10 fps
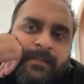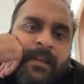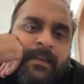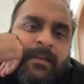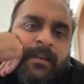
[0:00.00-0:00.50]

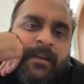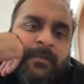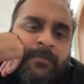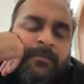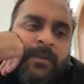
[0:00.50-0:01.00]
like
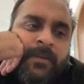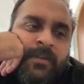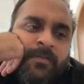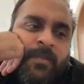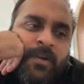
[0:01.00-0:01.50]
you
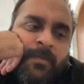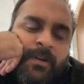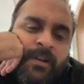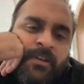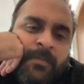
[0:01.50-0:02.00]
spoke
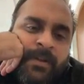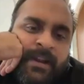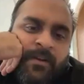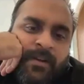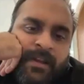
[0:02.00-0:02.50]
about the human
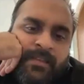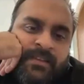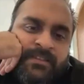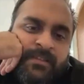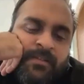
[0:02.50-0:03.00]
rights
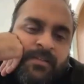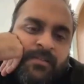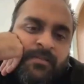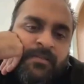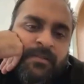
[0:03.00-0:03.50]
organizations
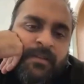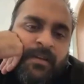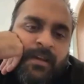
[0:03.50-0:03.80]
also,